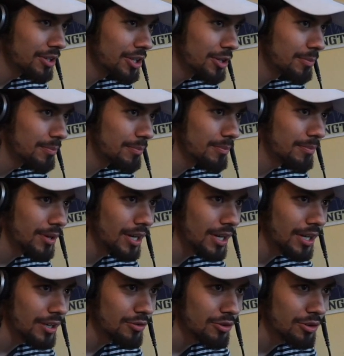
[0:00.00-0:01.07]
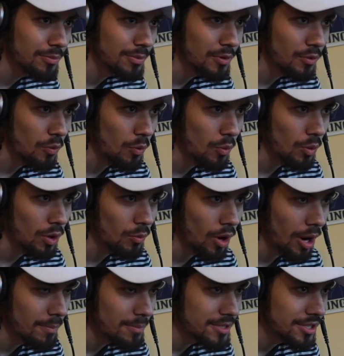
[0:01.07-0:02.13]
up, I grew up in
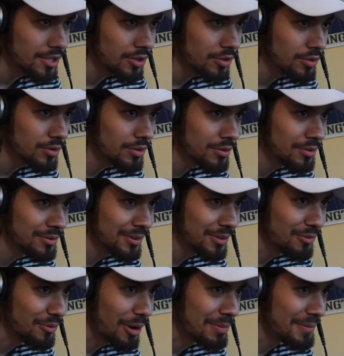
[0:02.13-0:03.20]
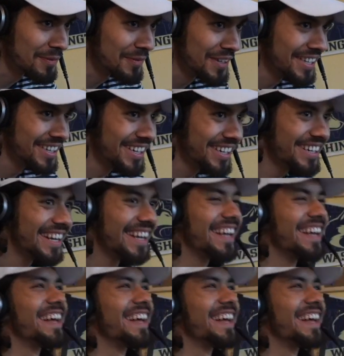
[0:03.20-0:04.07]
Wapato, Wapafinger.